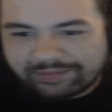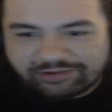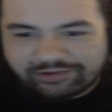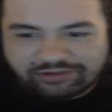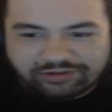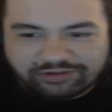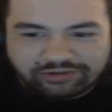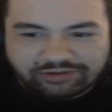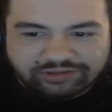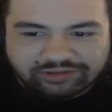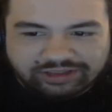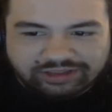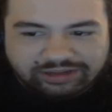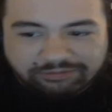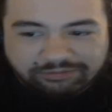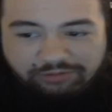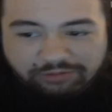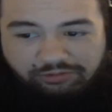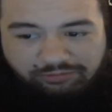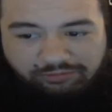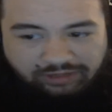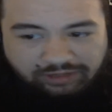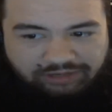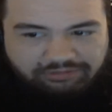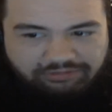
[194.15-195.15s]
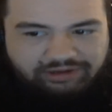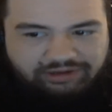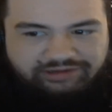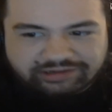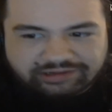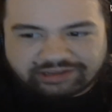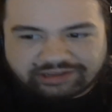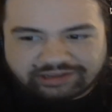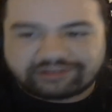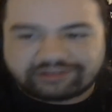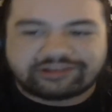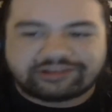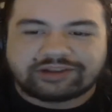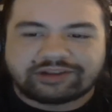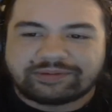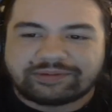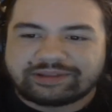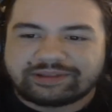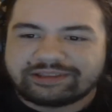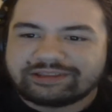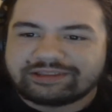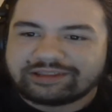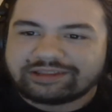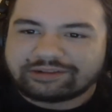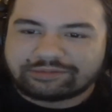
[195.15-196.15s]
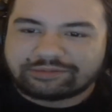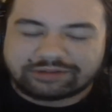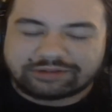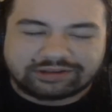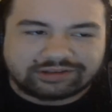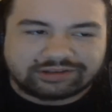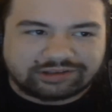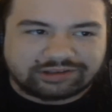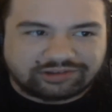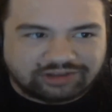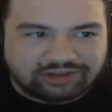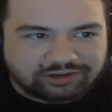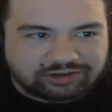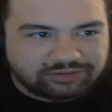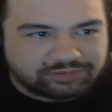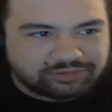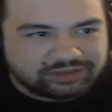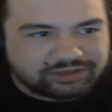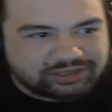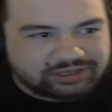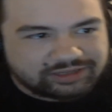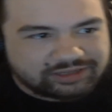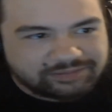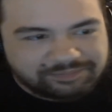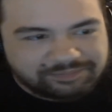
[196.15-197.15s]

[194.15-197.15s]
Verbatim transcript: I should do that. Well, anyways, ladies and gentlemen, this was the channel update.